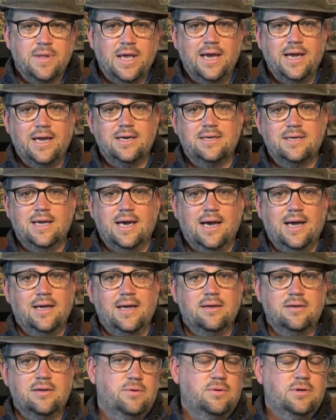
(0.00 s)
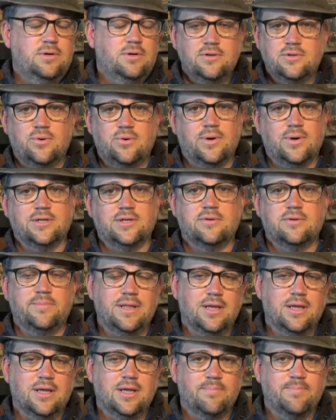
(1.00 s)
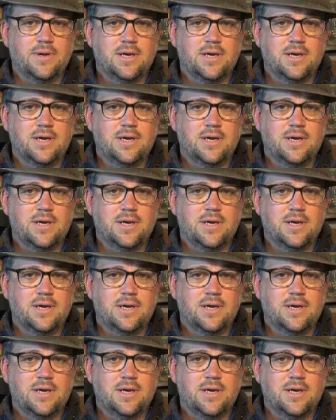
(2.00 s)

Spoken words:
and who knows who else will be there.